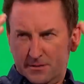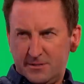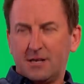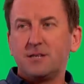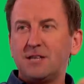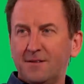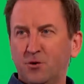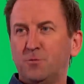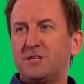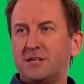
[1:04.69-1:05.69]
psych yourself
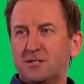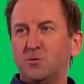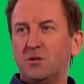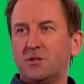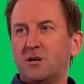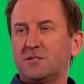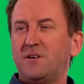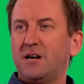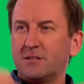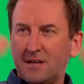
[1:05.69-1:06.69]
up, pretend it's the World Darts
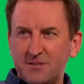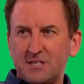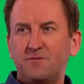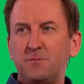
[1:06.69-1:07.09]
Final, give yourself